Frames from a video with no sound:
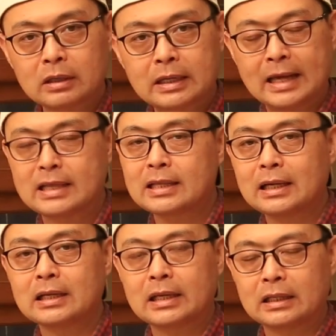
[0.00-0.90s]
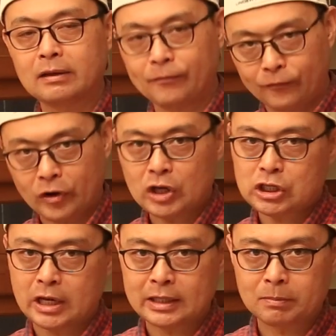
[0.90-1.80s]
cannot get a
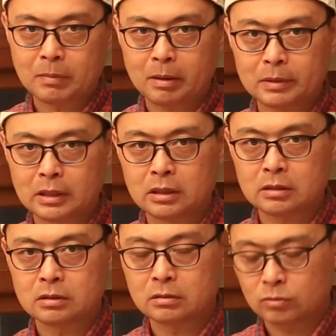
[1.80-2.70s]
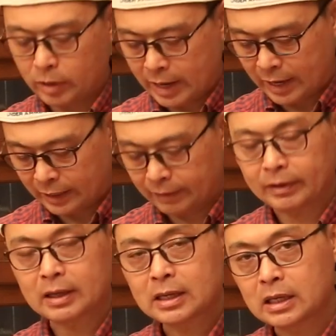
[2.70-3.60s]
fresh edamame in where I live
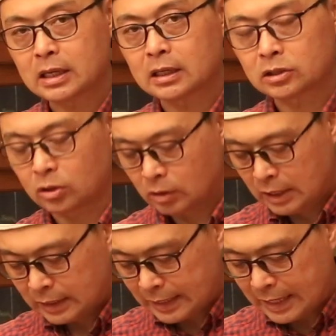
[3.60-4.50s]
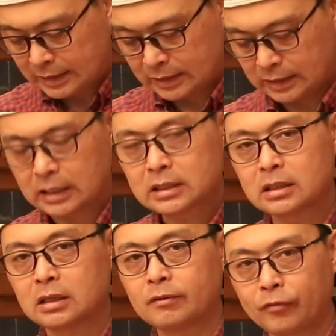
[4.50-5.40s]
in here, so this is
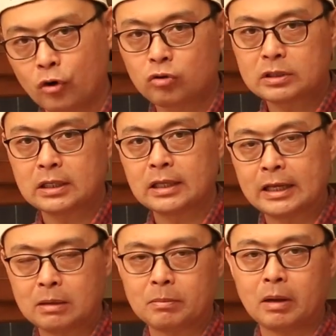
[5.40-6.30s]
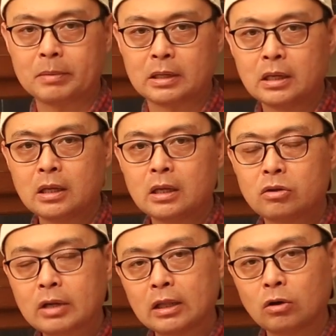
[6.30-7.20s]
the frozen edamame.
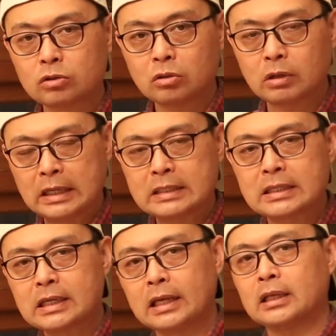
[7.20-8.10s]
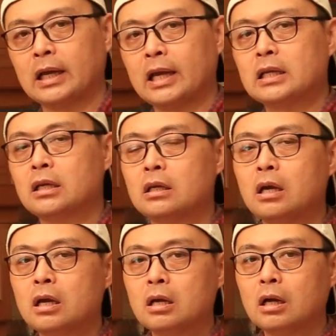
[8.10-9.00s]
You can also easily get any
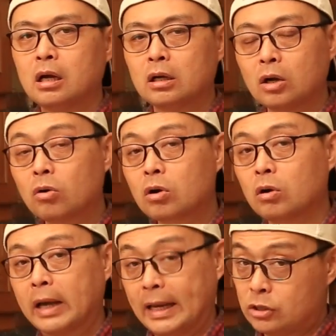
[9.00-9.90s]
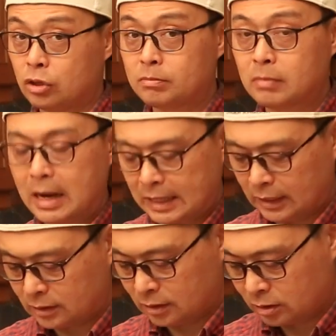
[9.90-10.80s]
local Asian
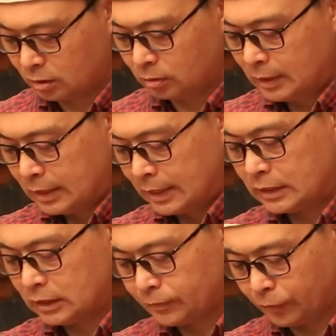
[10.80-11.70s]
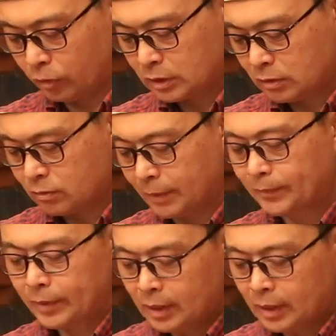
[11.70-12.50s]
market. So this is frozen one,